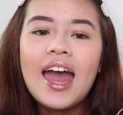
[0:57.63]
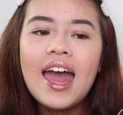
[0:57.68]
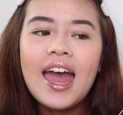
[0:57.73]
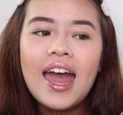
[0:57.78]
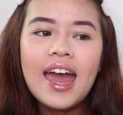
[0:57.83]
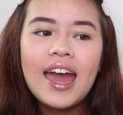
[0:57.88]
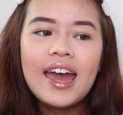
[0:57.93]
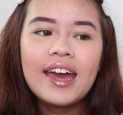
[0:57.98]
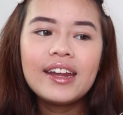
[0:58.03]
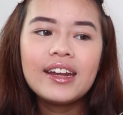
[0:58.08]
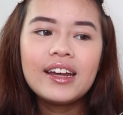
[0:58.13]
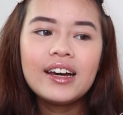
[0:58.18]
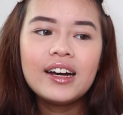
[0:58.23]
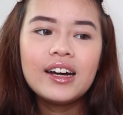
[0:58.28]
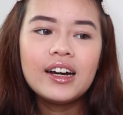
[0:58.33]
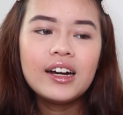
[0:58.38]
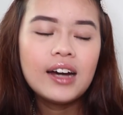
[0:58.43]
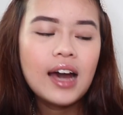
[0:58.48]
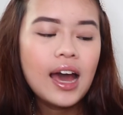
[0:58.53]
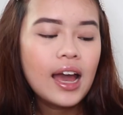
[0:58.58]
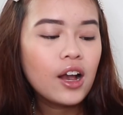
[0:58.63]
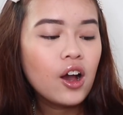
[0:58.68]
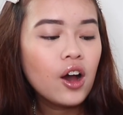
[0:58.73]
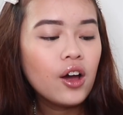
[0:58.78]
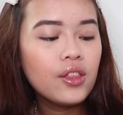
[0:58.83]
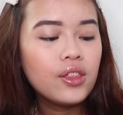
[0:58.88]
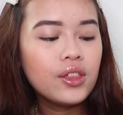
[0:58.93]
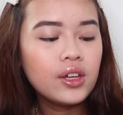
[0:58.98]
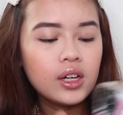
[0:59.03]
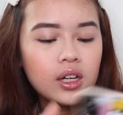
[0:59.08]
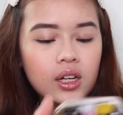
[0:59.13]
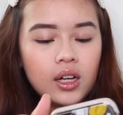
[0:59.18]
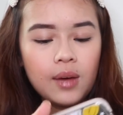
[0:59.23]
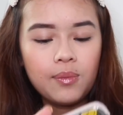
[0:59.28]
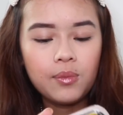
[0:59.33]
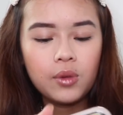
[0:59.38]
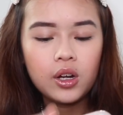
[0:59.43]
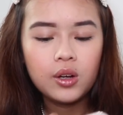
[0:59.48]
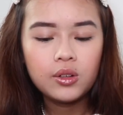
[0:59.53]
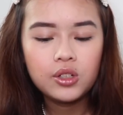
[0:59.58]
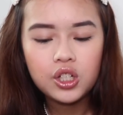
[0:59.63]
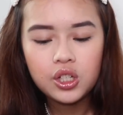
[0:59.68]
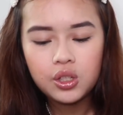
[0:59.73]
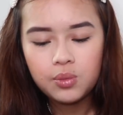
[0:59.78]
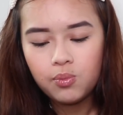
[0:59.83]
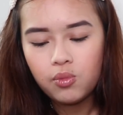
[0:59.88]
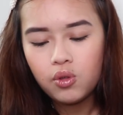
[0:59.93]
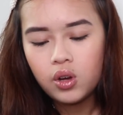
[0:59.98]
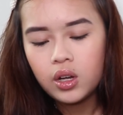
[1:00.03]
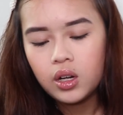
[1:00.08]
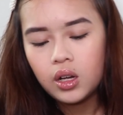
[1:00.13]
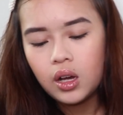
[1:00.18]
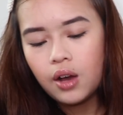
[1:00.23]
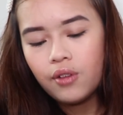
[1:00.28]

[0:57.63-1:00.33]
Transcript: And I got the, got the